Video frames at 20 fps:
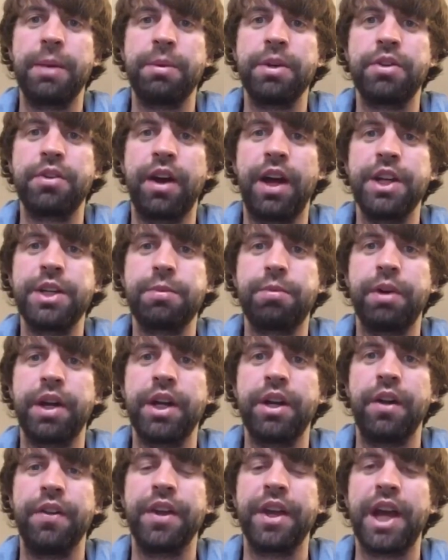and try and
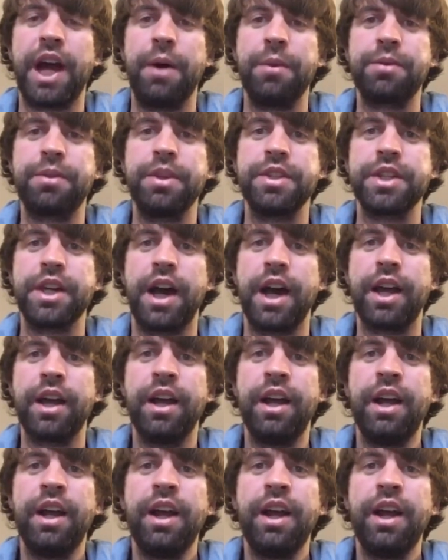spring on the counter-attack.